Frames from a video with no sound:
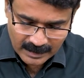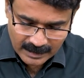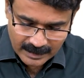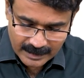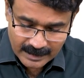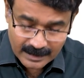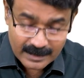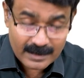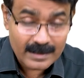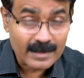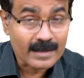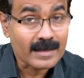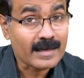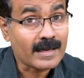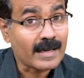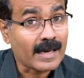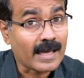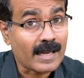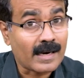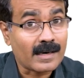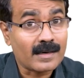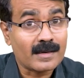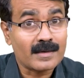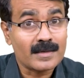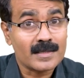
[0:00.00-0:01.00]
And the
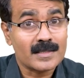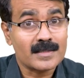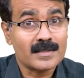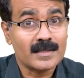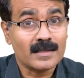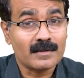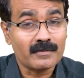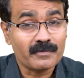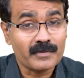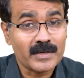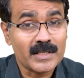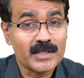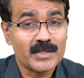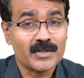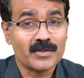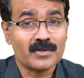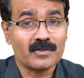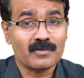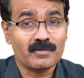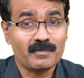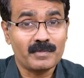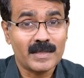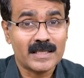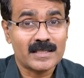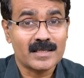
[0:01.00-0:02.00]
characteristic feature
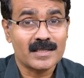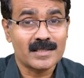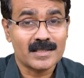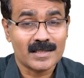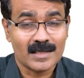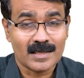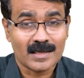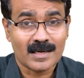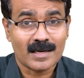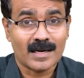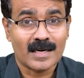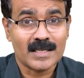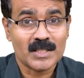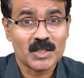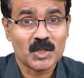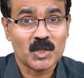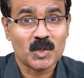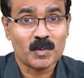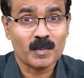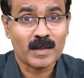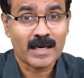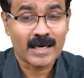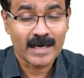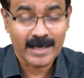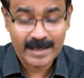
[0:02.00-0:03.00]
of basal cell
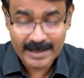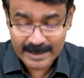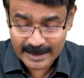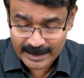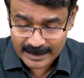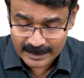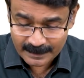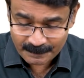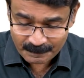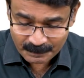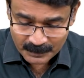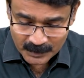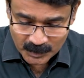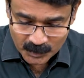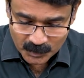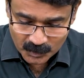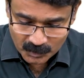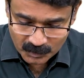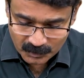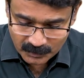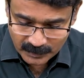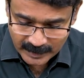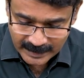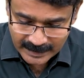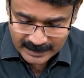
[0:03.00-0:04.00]
carcinoma, again, you
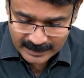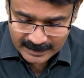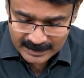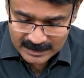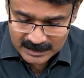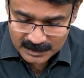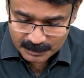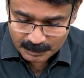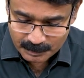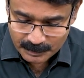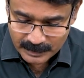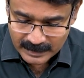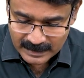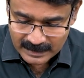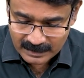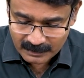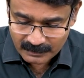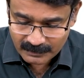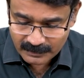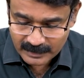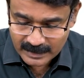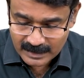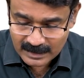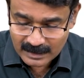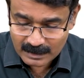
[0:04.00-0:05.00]
find this
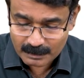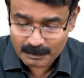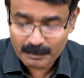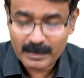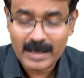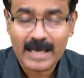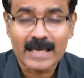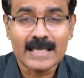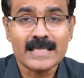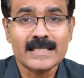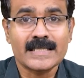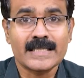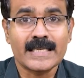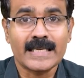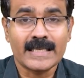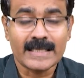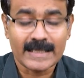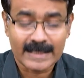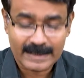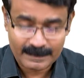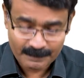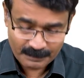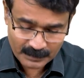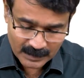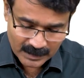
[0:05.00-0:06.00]
peripheral
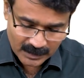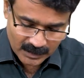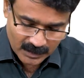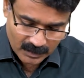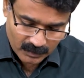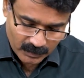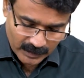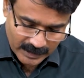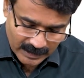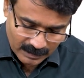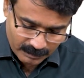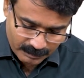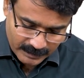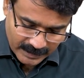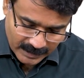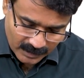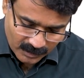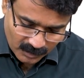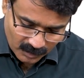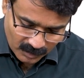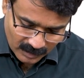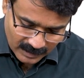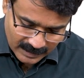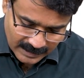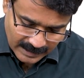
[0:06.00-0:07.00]
palisading. You can make
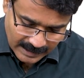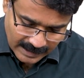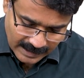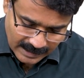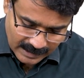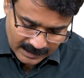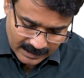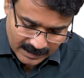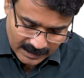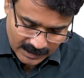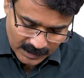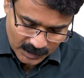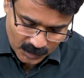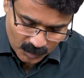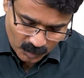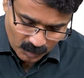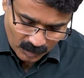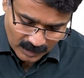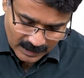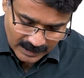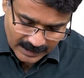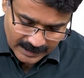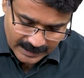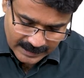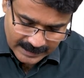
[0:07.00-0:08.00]
out that the
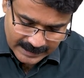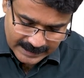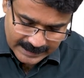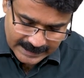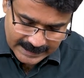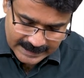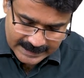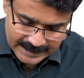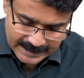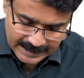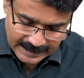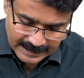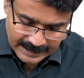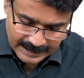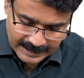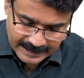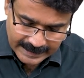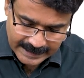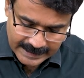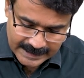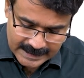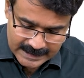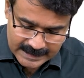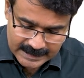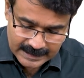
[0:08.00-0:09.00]
nuclei is
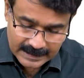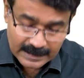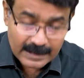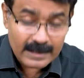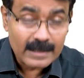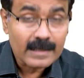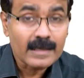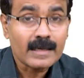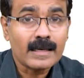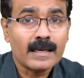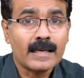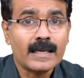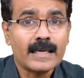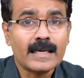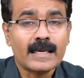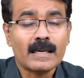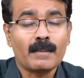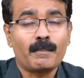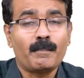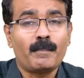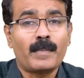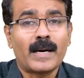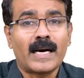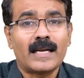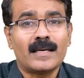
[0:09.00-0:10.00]
arranged like a
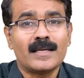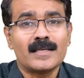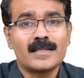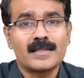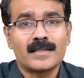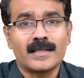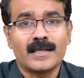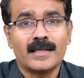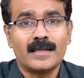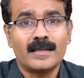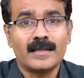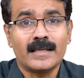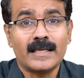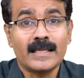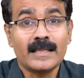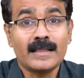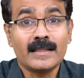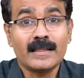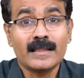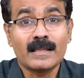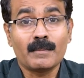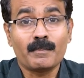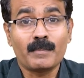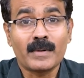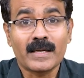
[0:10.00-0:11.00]
palisade
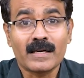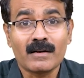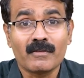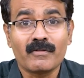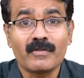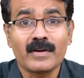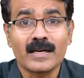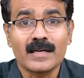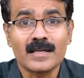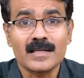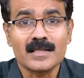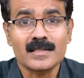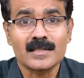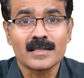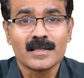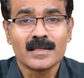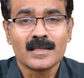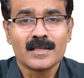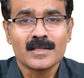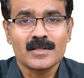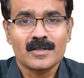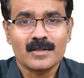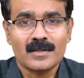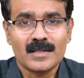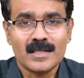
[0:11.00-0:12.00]
in the peripheries.
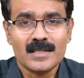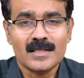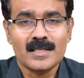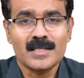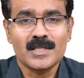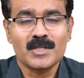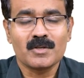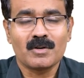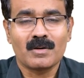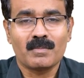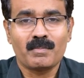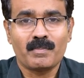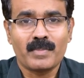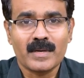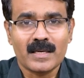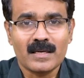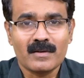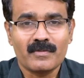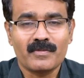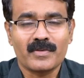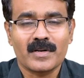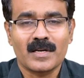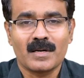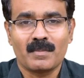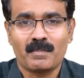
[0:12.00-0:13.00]
So, this is your
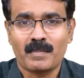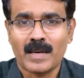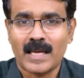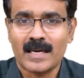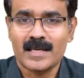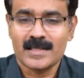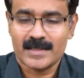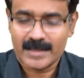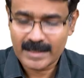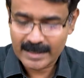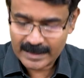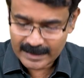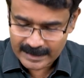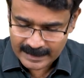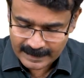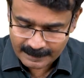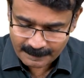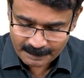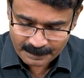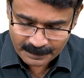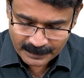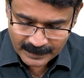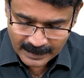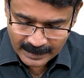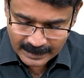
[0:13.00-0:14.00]
peripheral
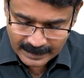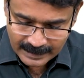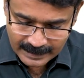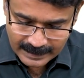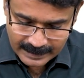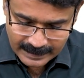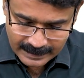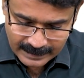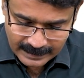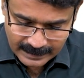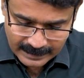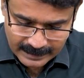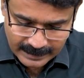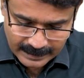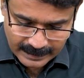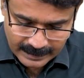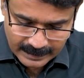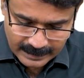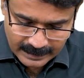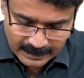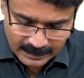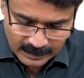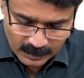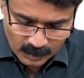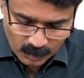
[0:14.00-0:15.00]
palisading and
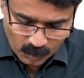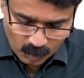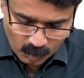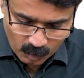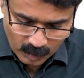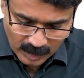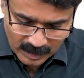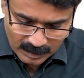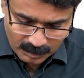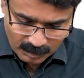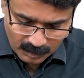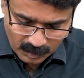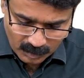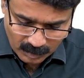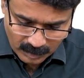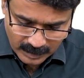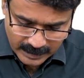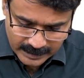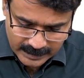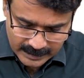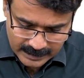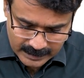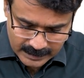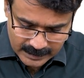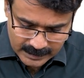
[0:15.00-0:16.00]
then one more
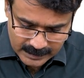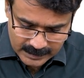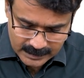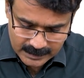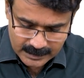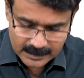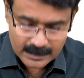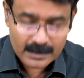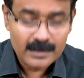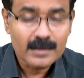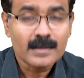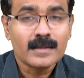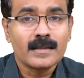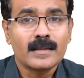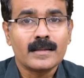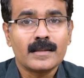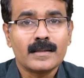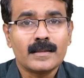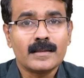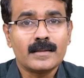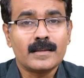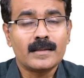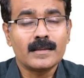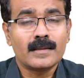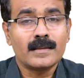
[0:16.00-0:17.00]
is
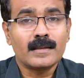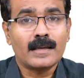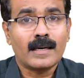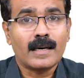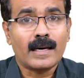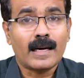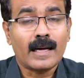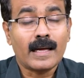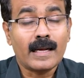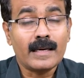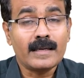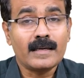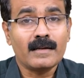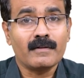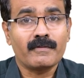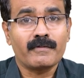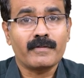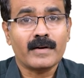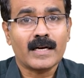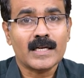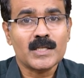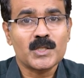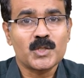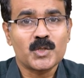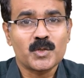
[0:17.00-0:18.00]
the
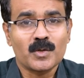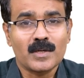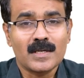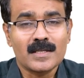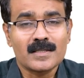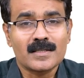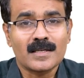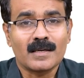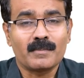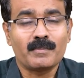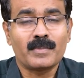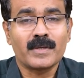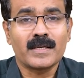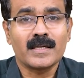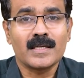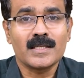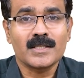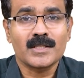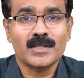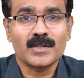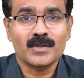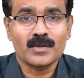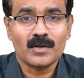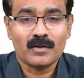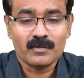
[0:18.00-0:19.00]
artifactual
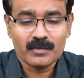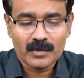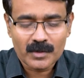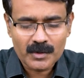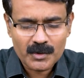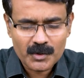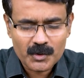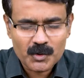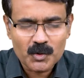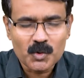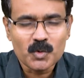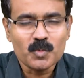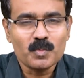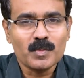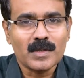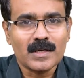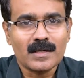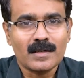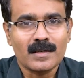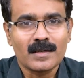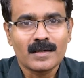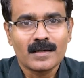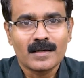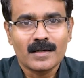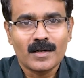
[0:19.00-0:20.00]
separation of the
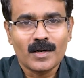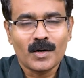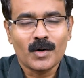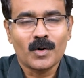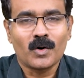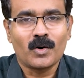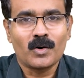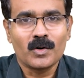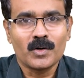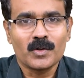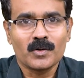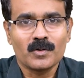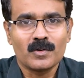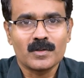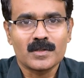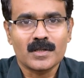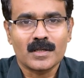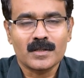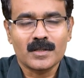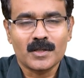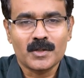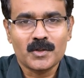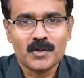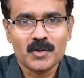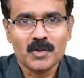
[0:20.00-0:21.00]
tumor nodules or
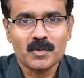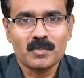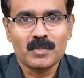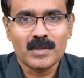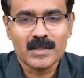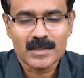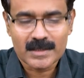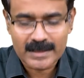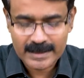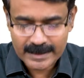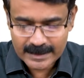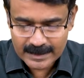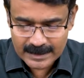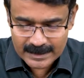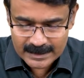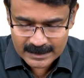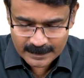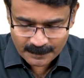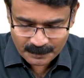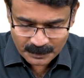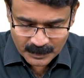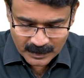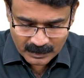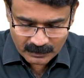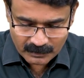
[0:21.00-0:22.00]
the tumor cells
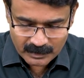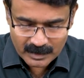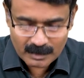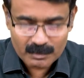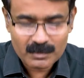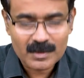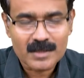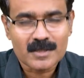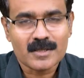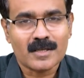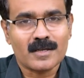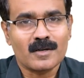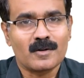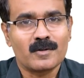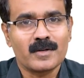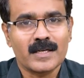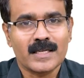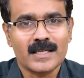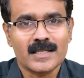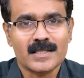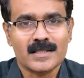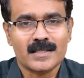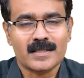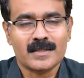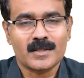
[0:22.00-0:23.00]
from the
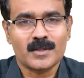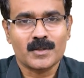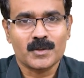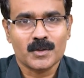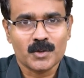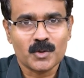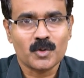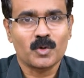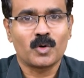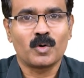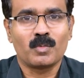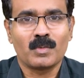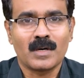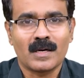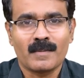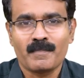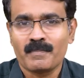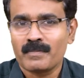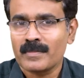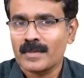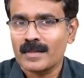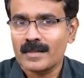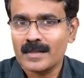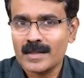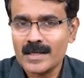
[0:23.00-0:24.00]
surrounding stroma.
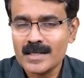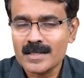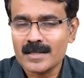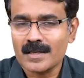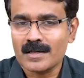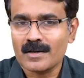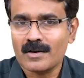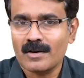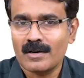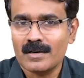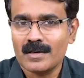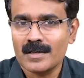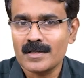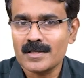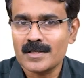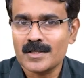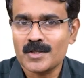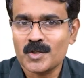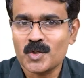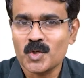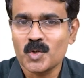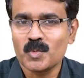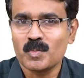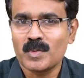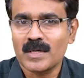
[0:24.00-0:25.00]
These are called as
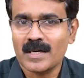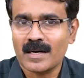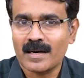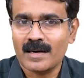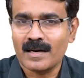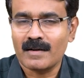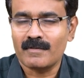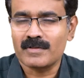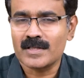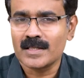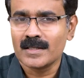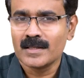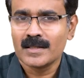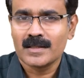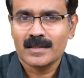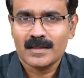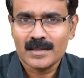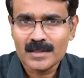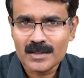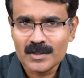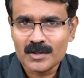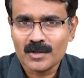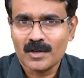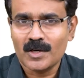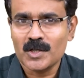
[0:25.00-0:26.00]
tumor clefts.
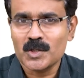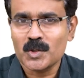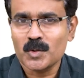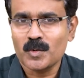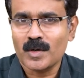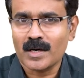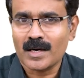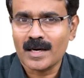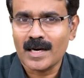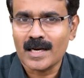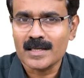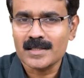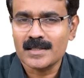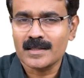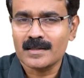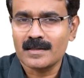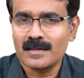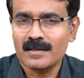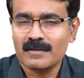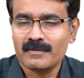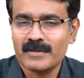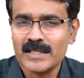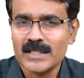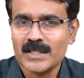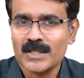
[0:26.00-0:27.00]
This is also a
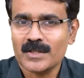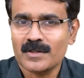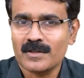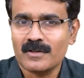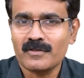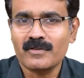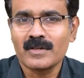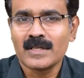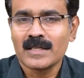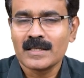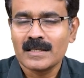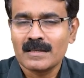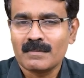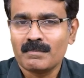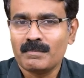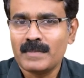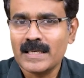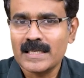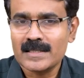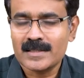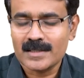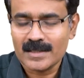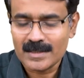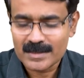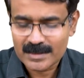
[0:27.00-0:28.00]
classical feature of
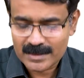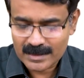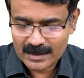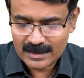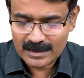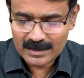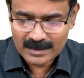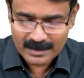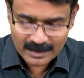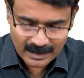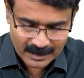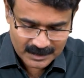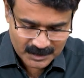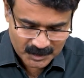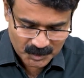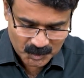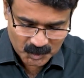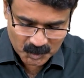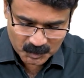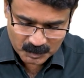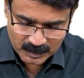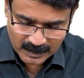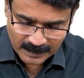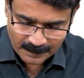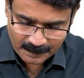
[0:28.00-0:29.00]
basal cell
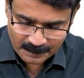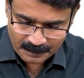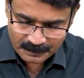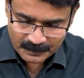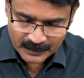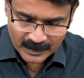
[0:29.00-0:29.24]
carcinoma.